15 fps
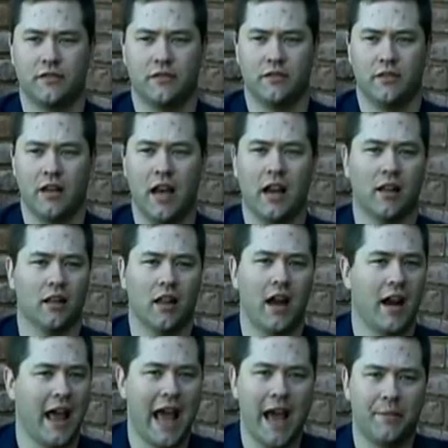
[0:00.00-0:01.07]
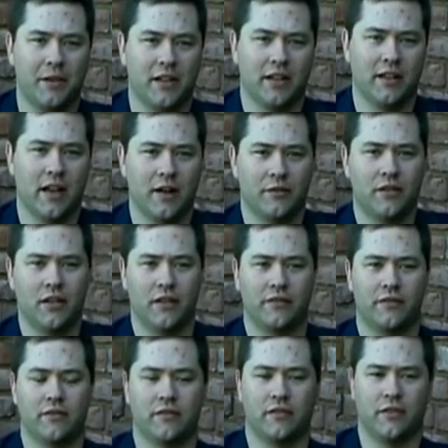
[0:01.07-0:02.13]
not a lot happening in that riff.
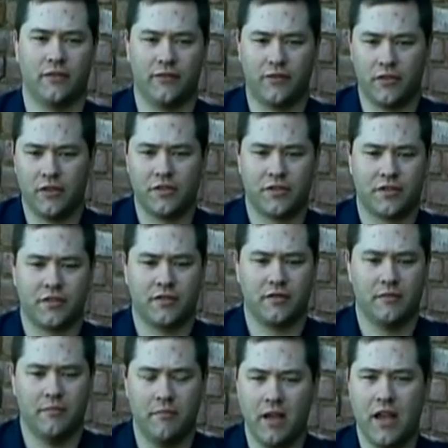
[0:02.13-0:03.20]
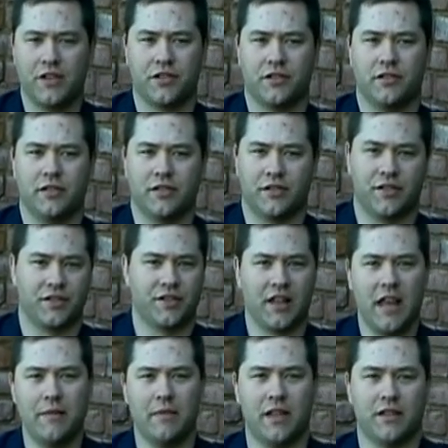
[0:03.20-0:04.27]
the first measure is the
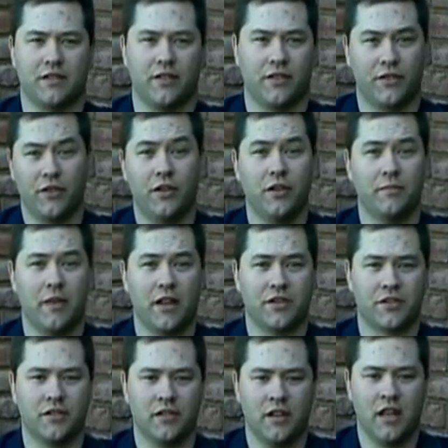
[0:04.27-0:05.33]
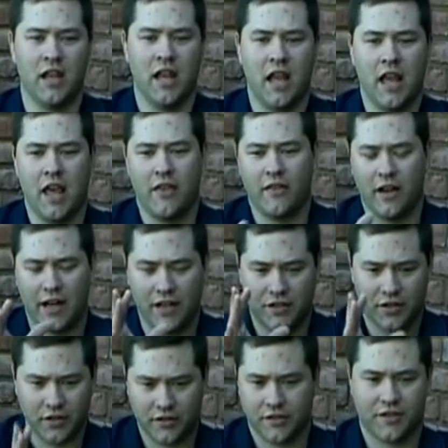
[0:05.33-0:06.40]
same as the third measure. Then I
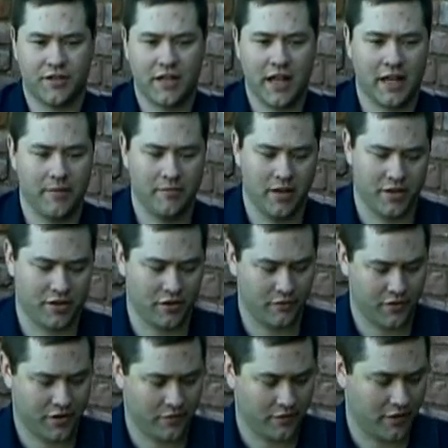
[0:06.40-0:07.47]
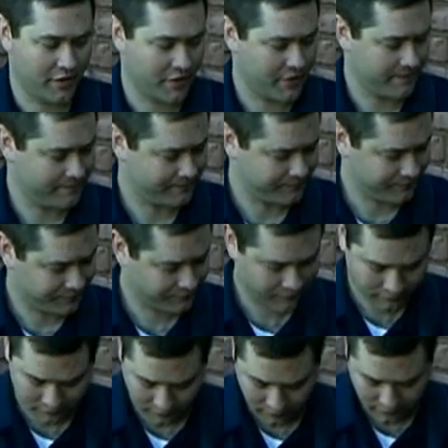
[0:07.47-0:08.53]
took the second measure, which was,
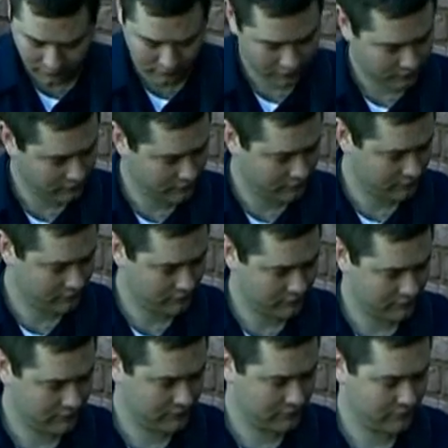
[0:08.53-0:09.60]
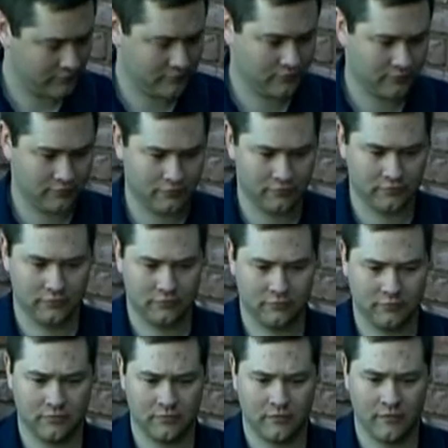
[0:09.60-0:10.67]
and
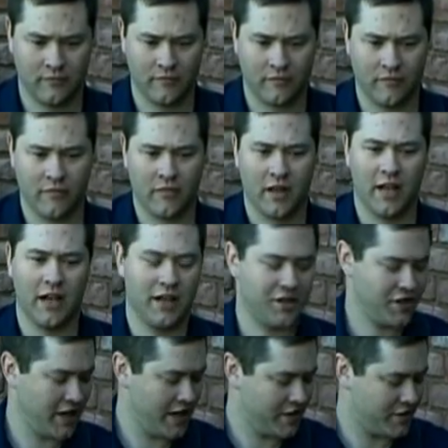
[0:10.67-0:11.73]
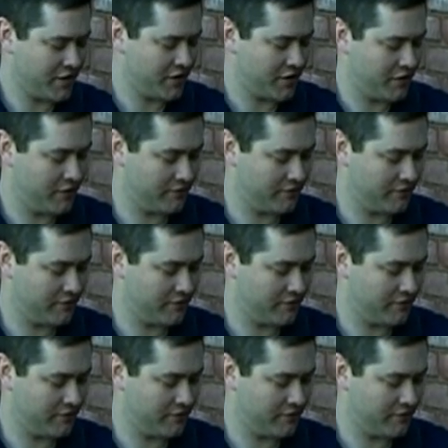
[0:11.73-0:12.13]
I changed it to,